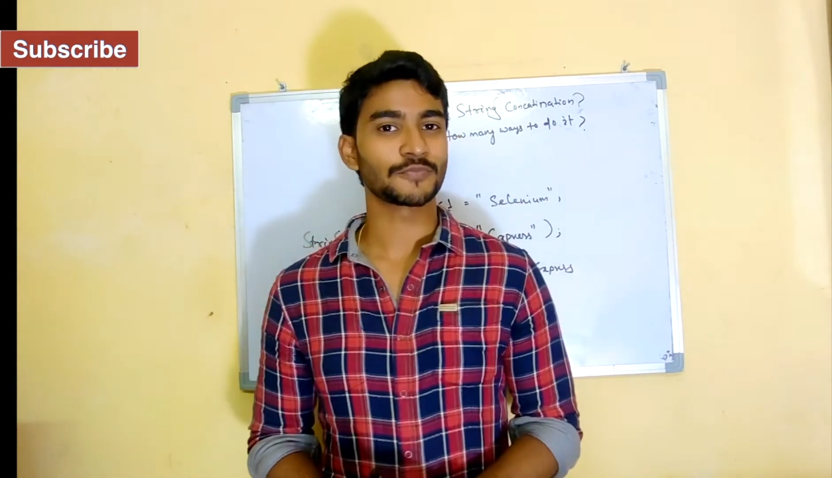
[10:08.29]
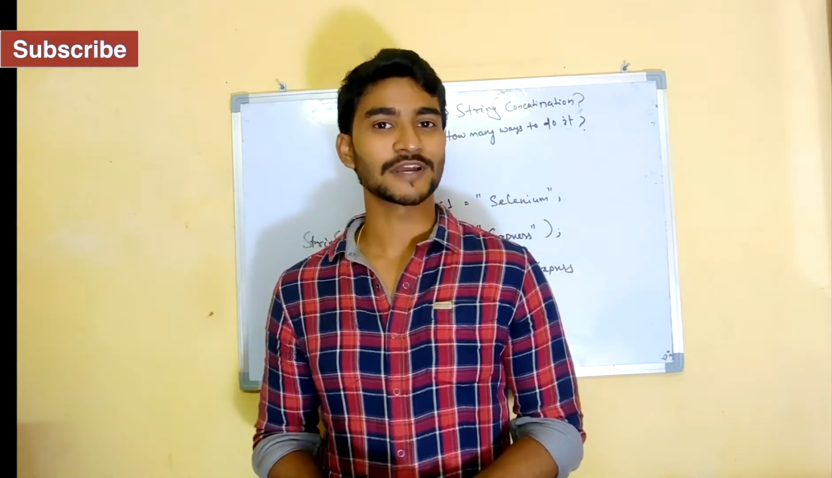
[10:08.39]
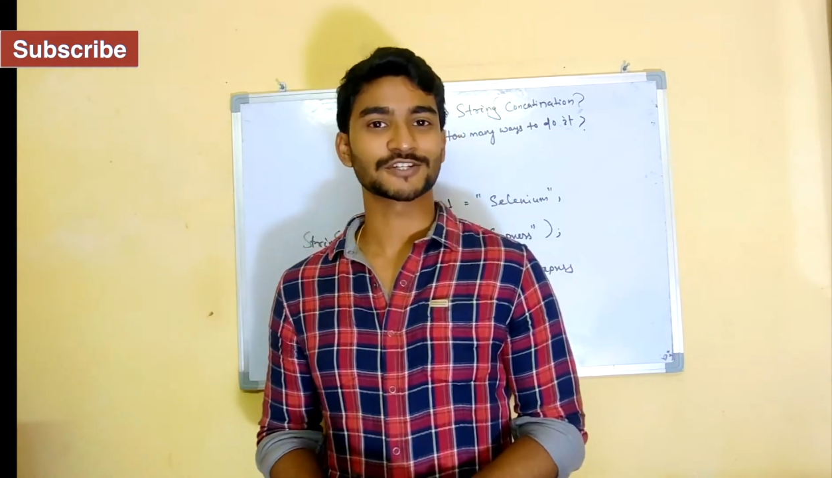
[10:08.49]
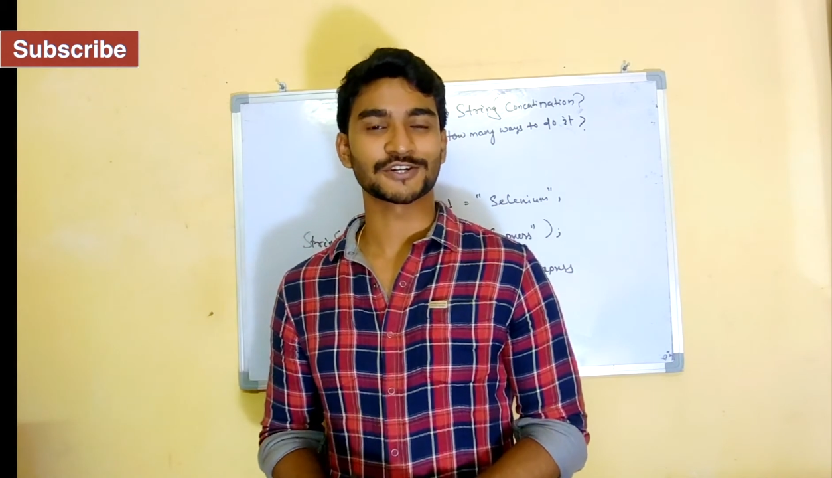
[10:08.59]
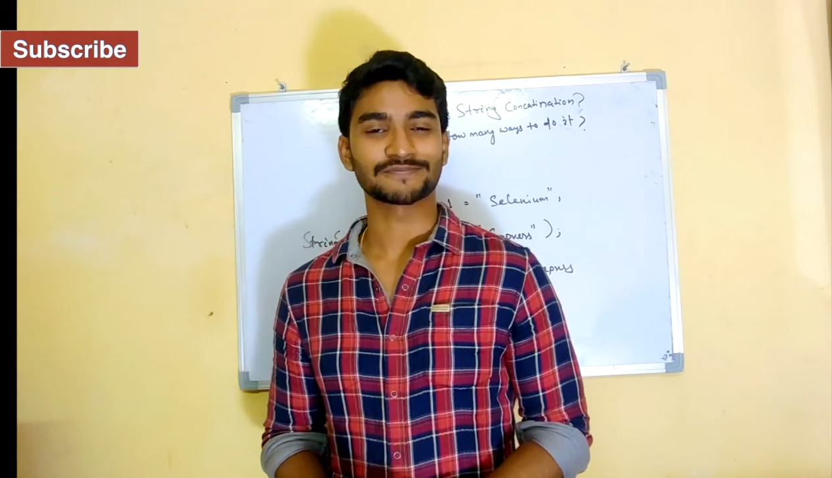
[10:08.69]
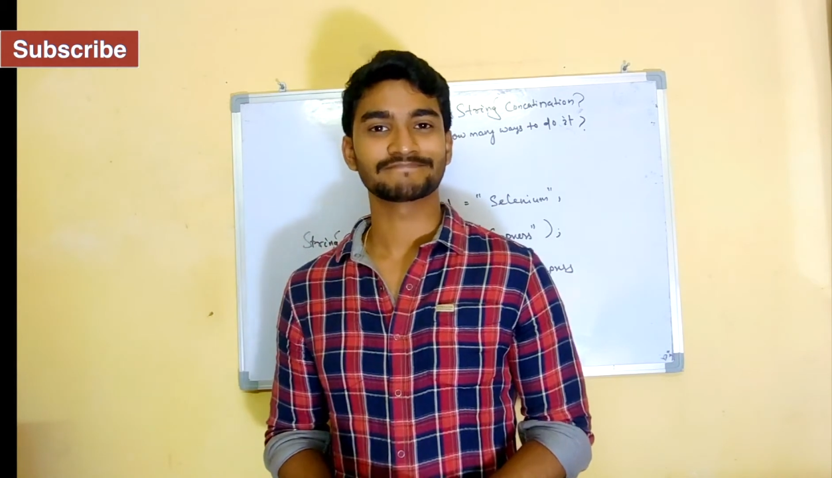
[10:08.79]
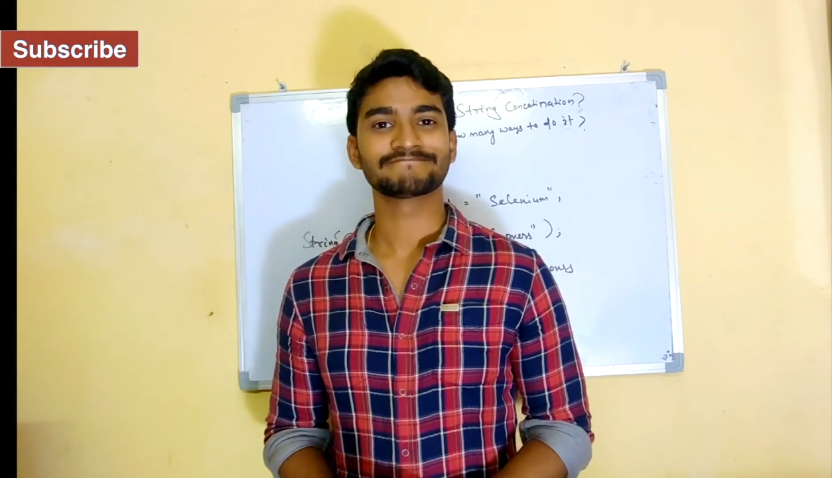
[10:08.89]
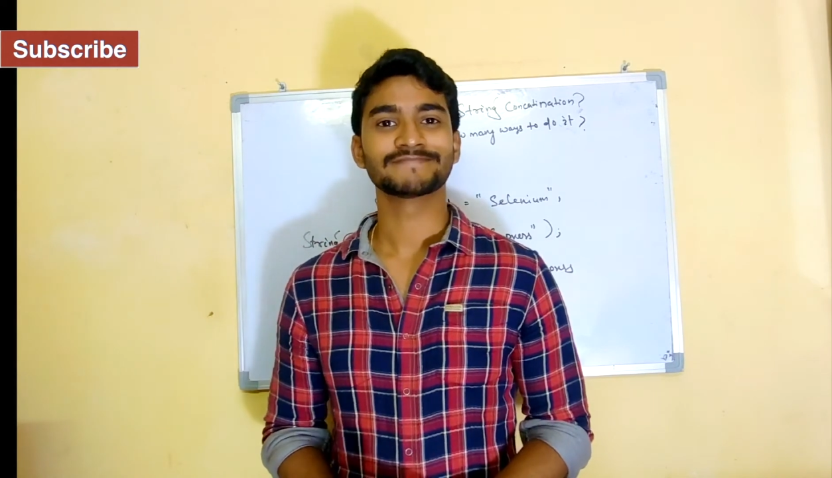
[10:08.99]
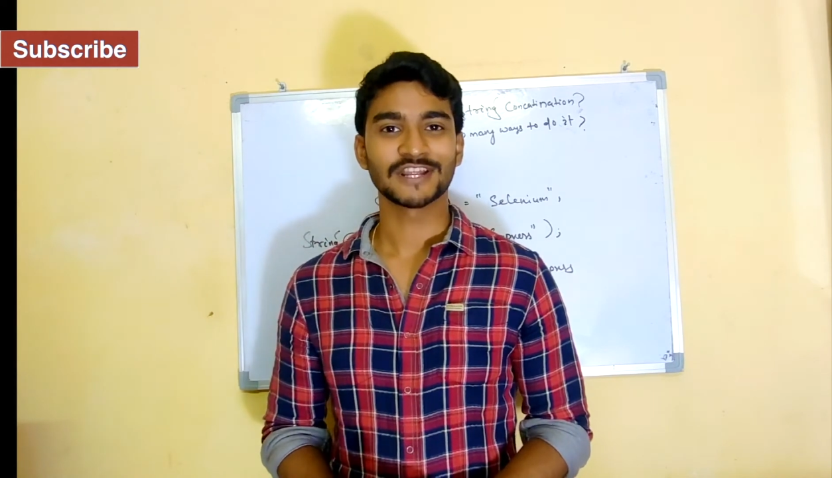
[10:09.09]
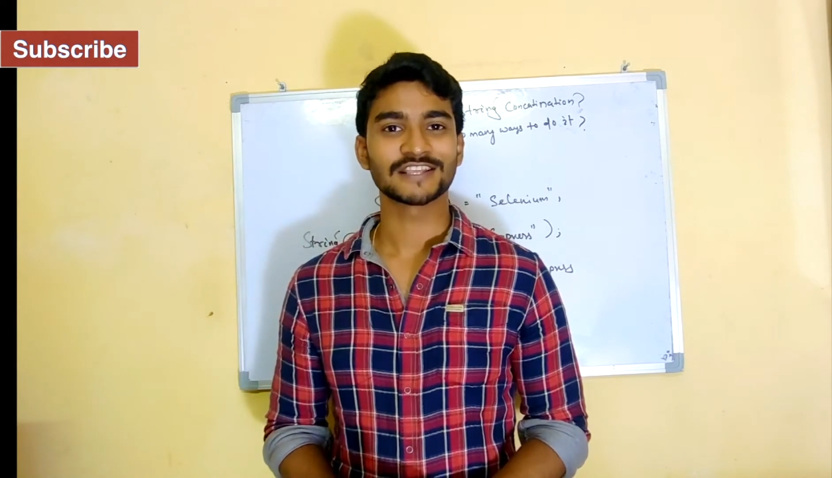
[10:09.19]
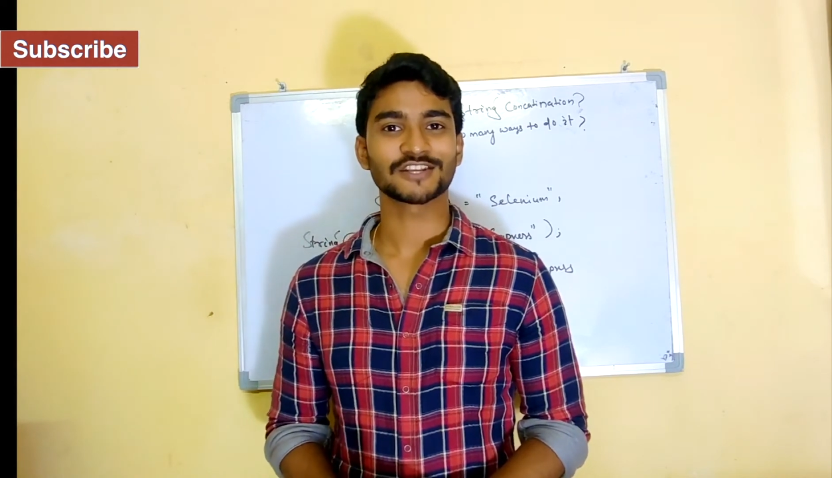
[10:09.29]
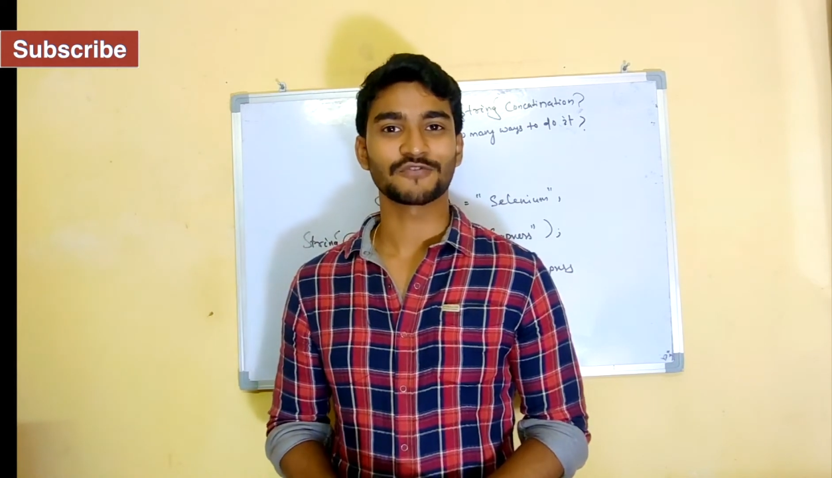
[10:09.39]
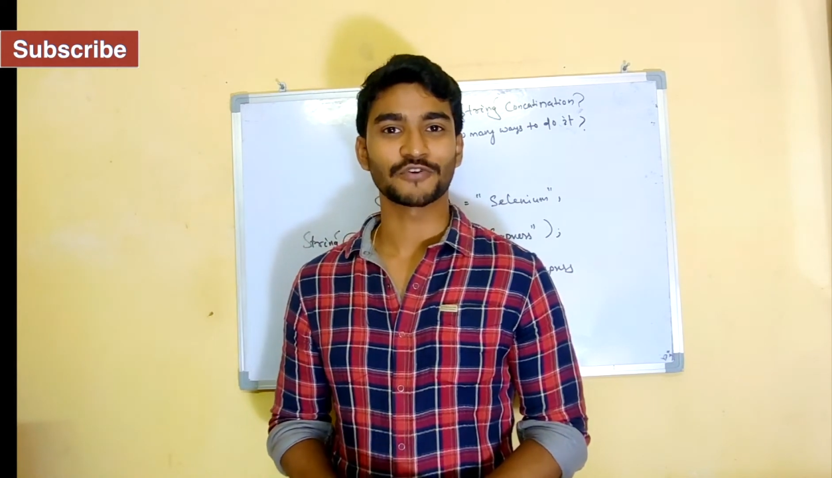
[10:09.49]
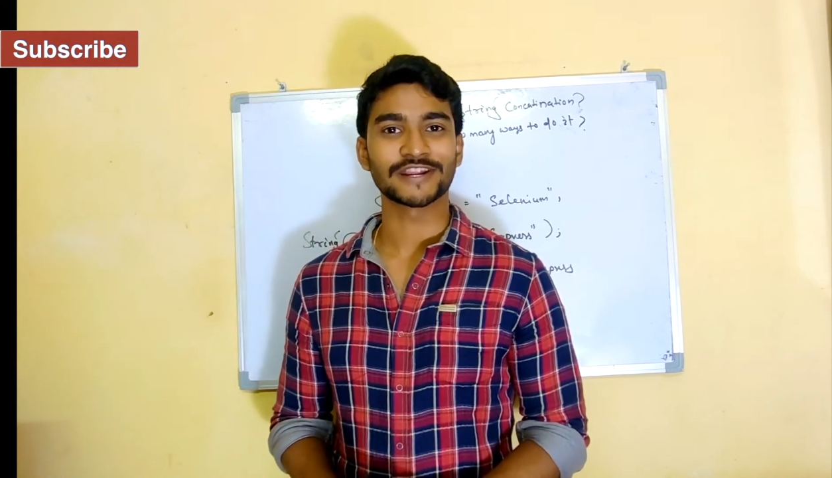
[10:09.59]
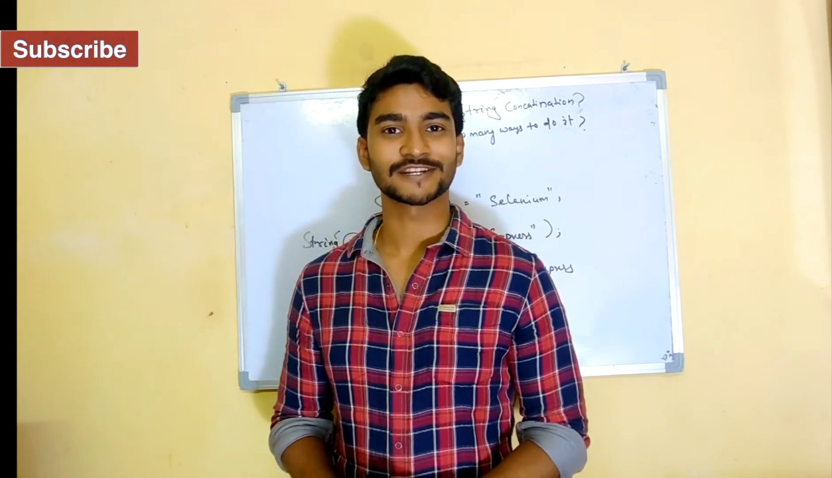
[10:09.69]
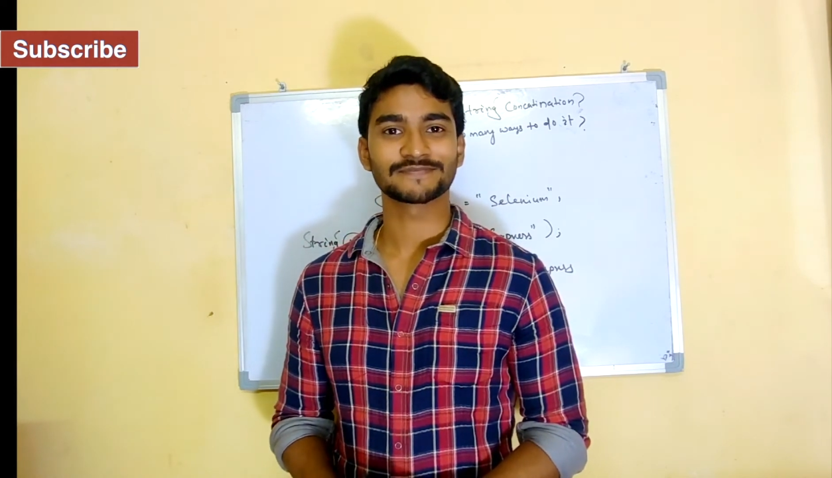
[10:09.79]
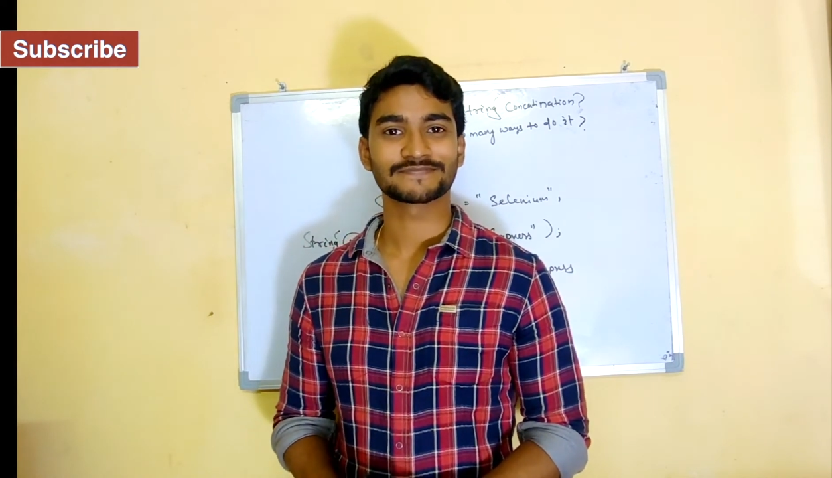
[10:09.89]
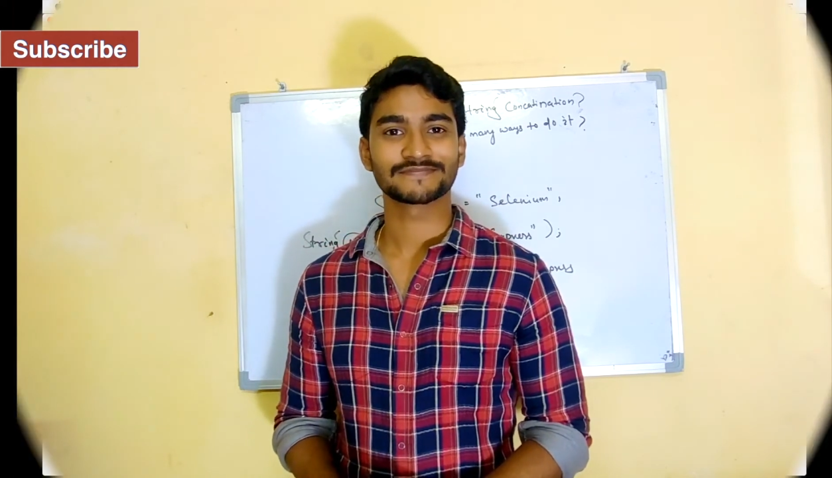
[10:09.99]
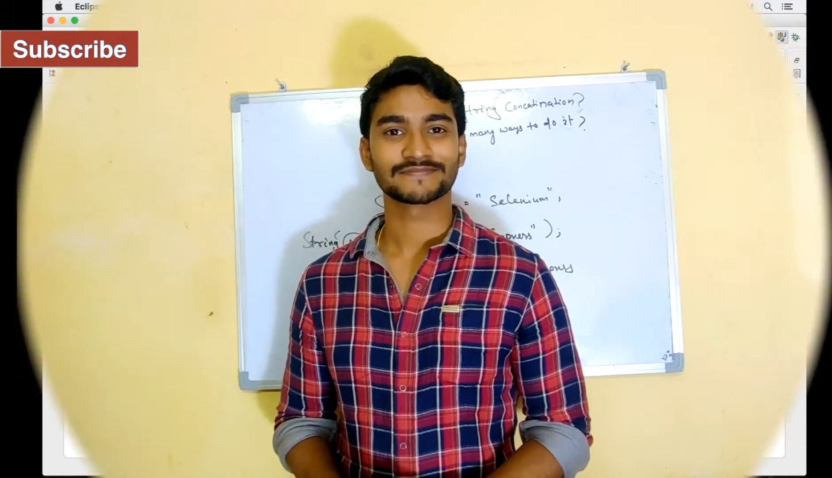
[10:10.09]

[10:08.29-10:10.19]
the picture. So let's cover it.